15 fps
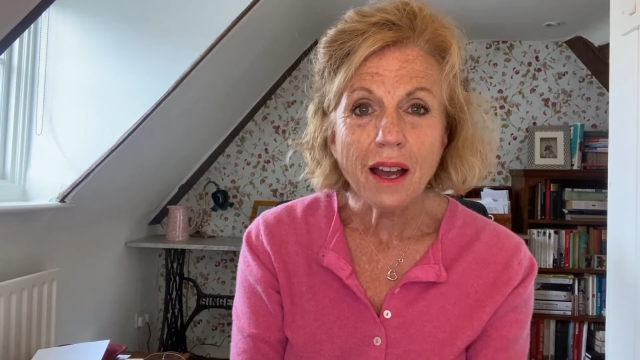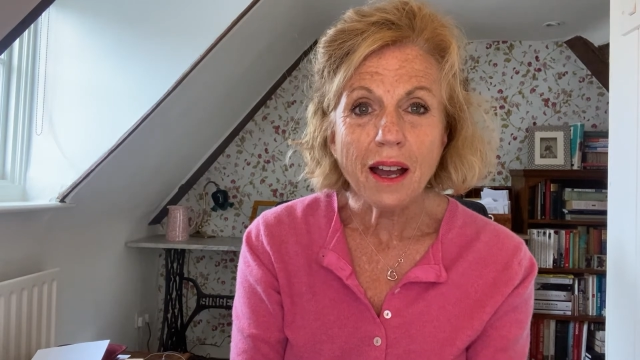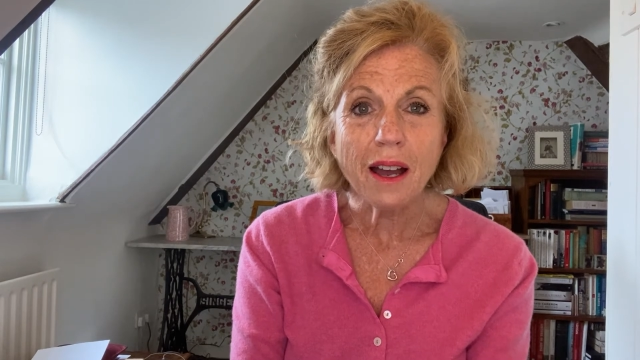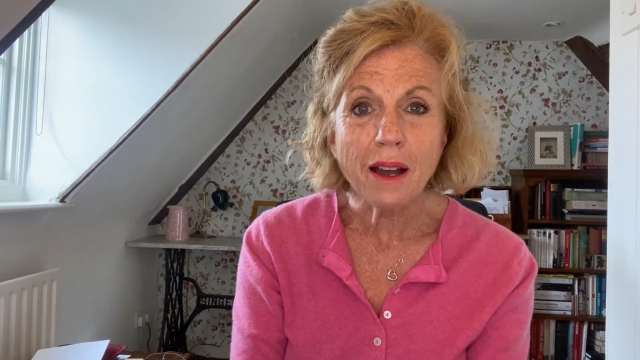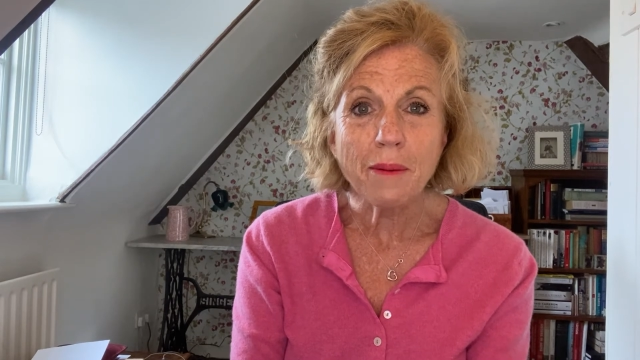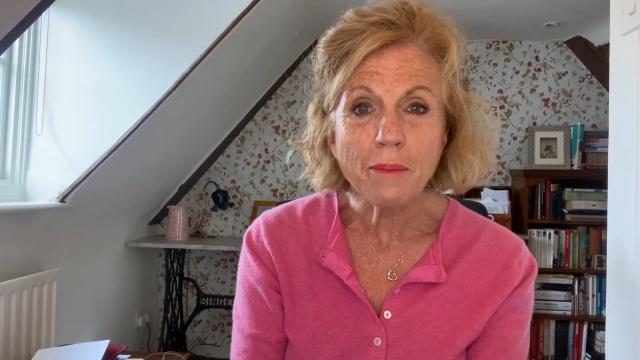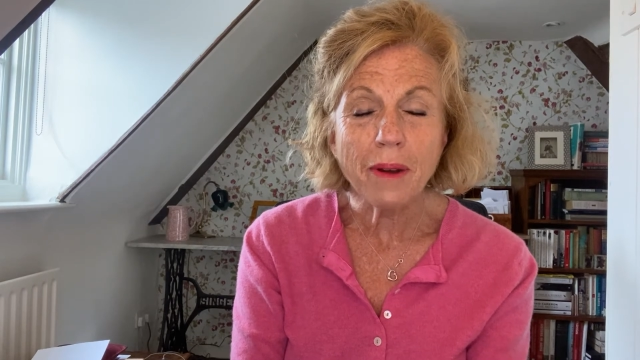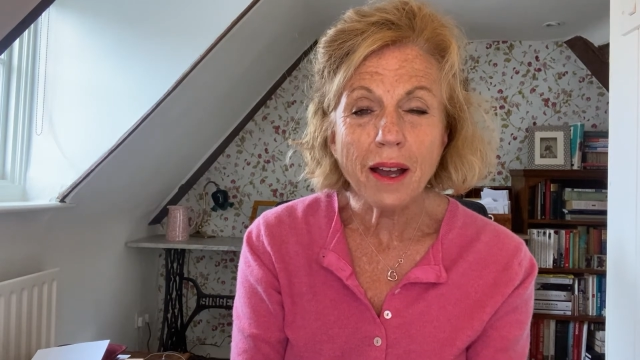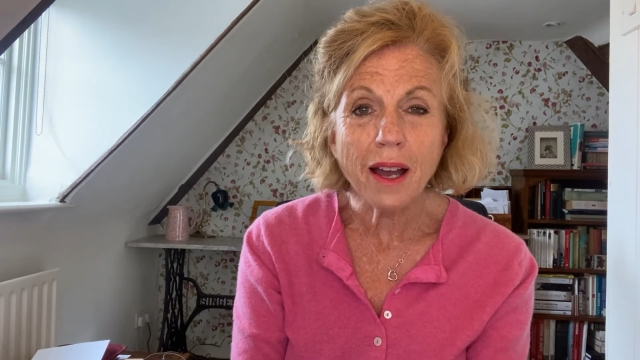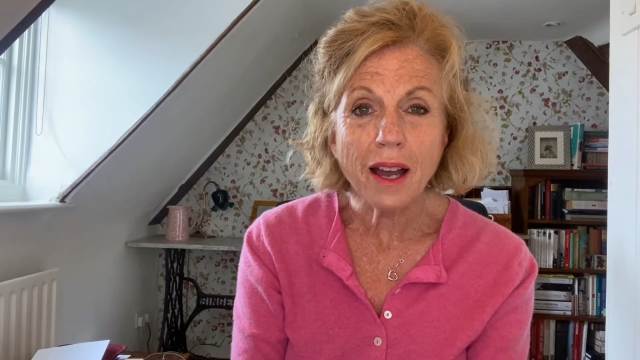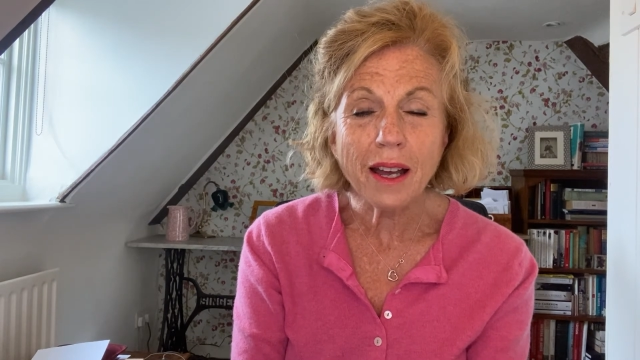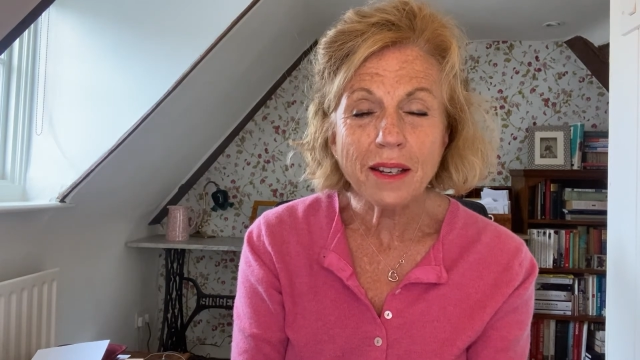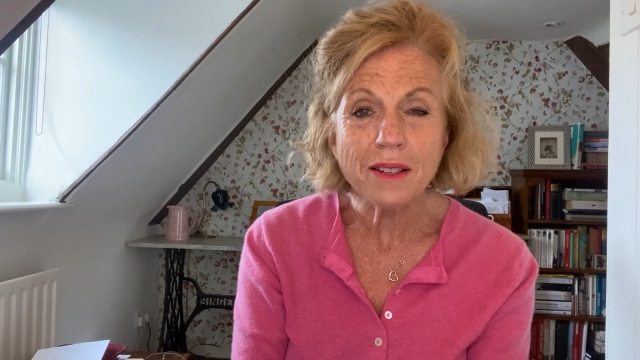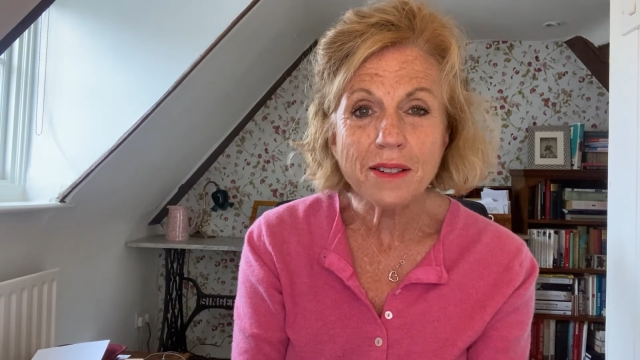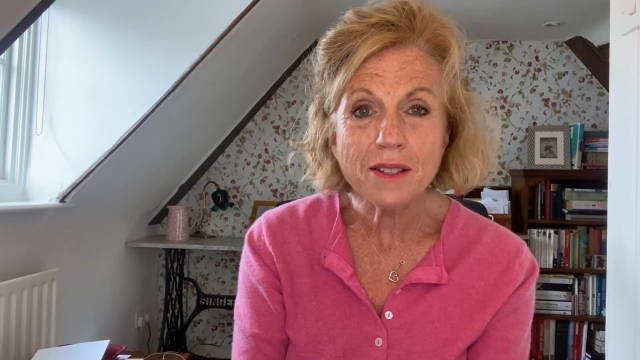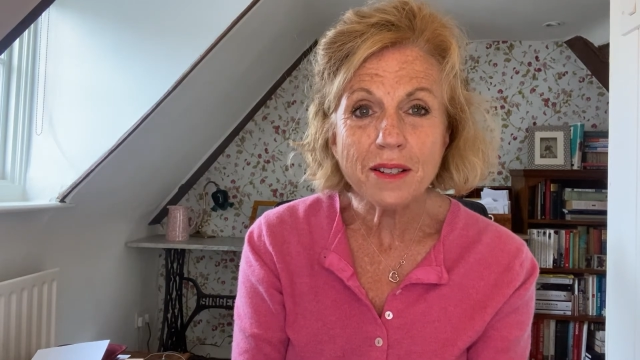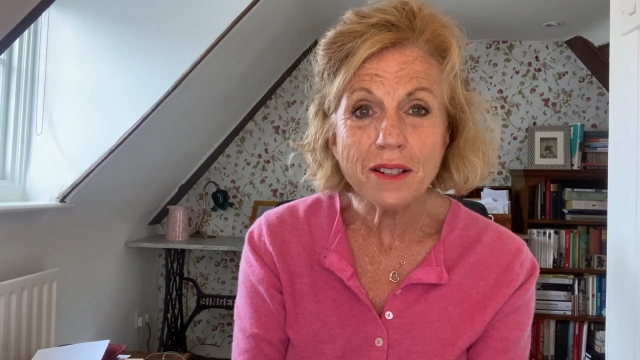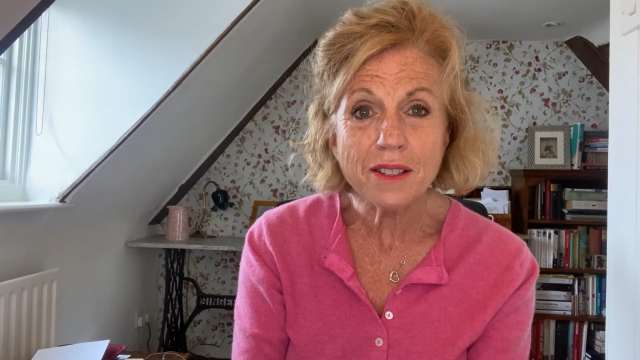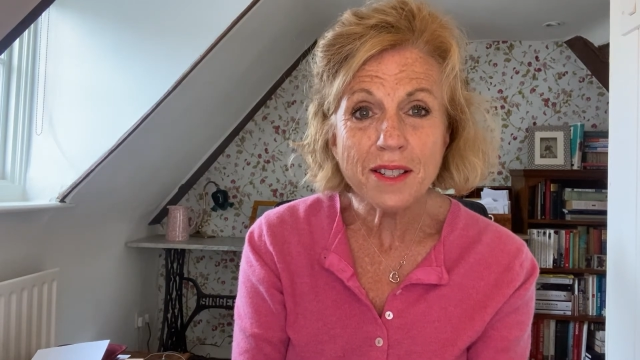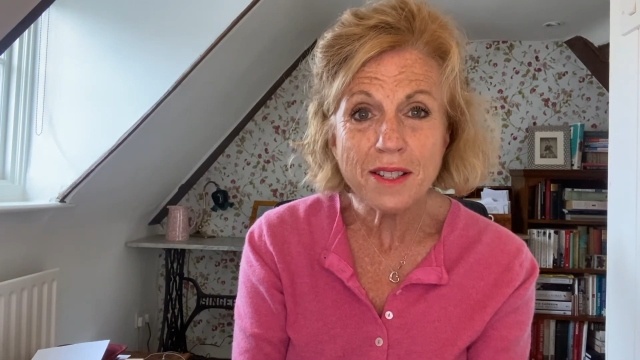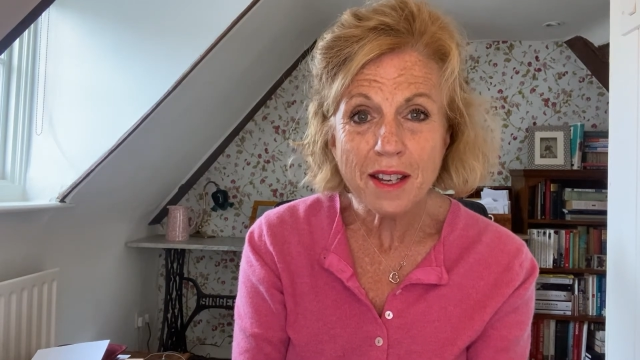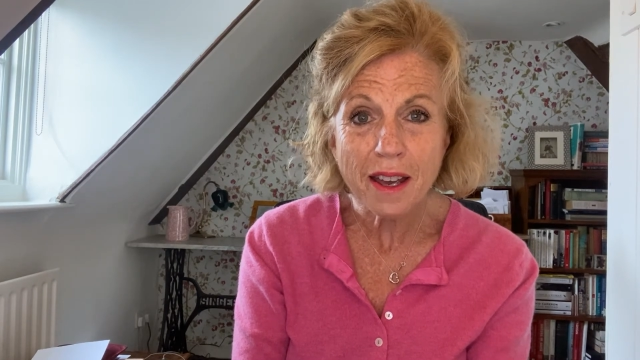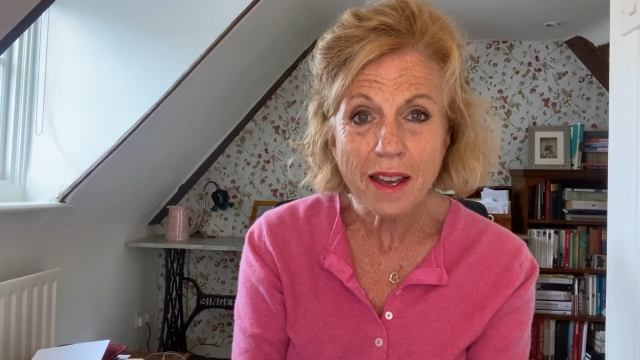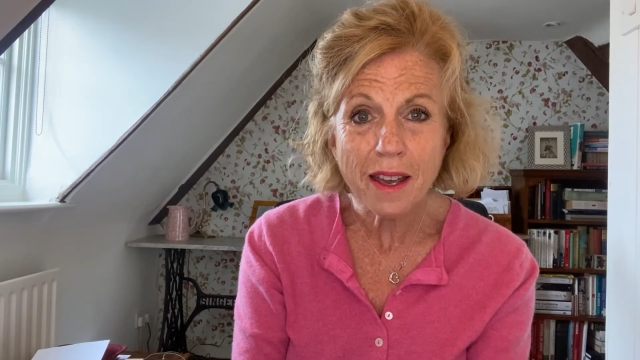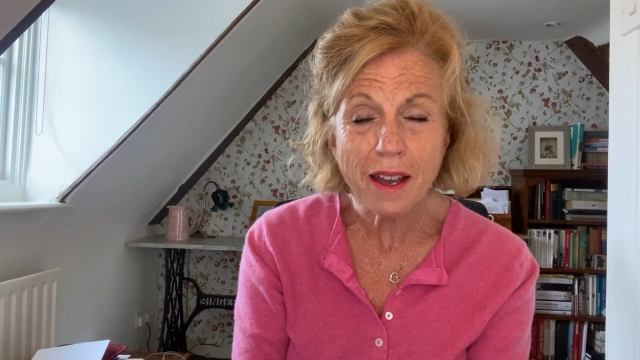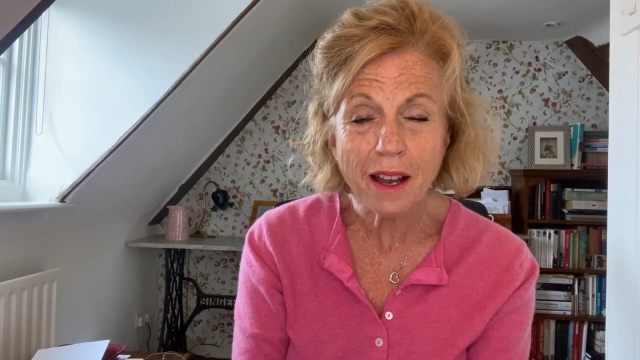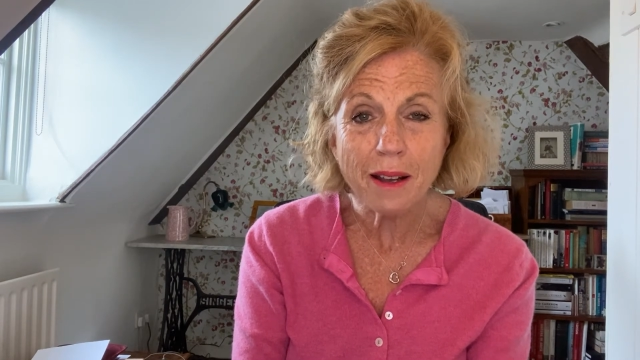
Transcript: And today